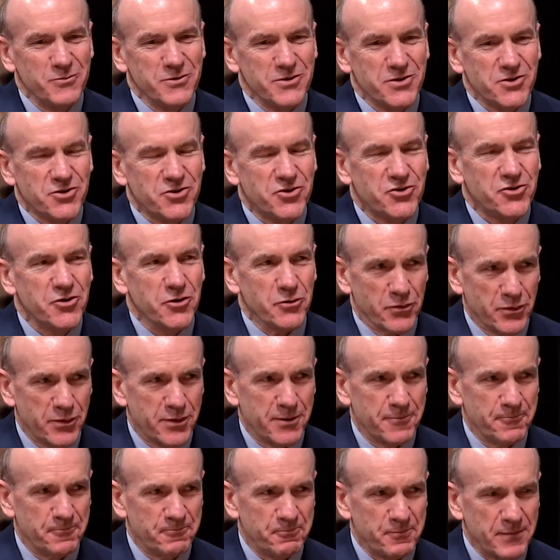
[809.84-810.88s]
was
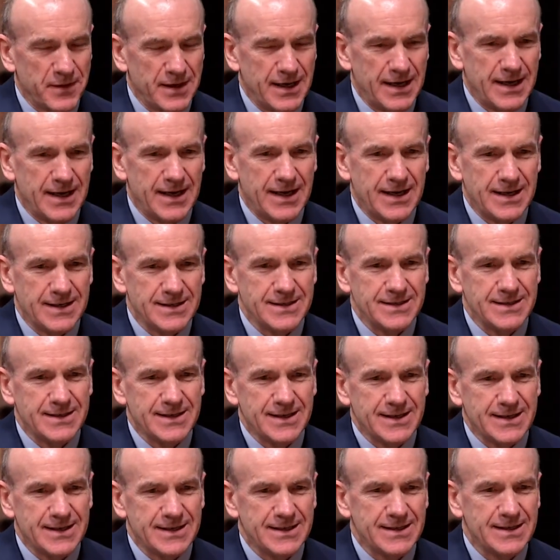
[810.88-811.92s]
truth, and
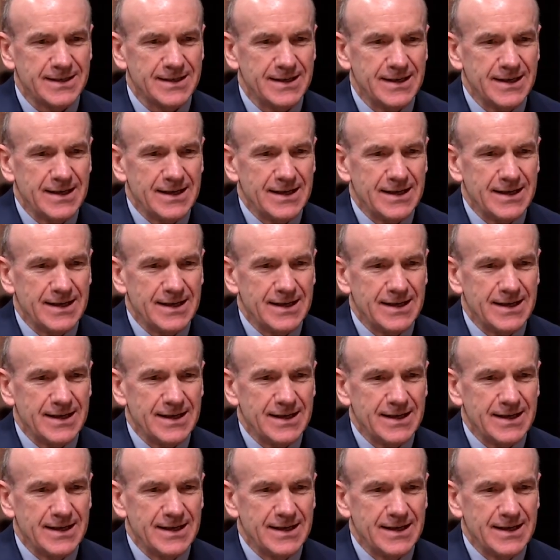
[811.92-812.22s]
uh,